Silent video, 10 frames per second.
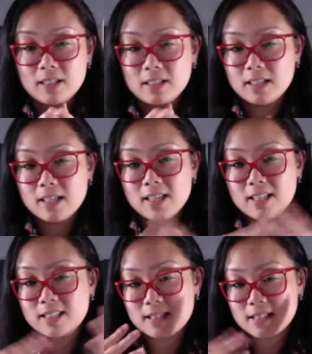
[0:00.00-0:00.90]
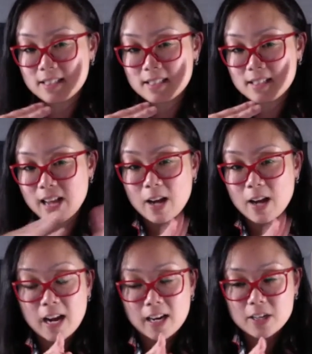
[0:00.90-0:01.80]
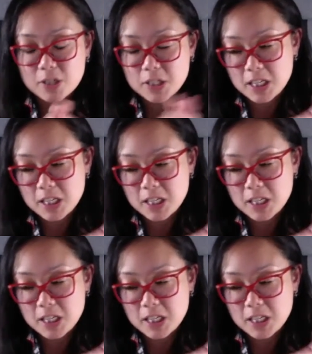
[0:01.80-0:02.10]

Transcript: it's I kind of just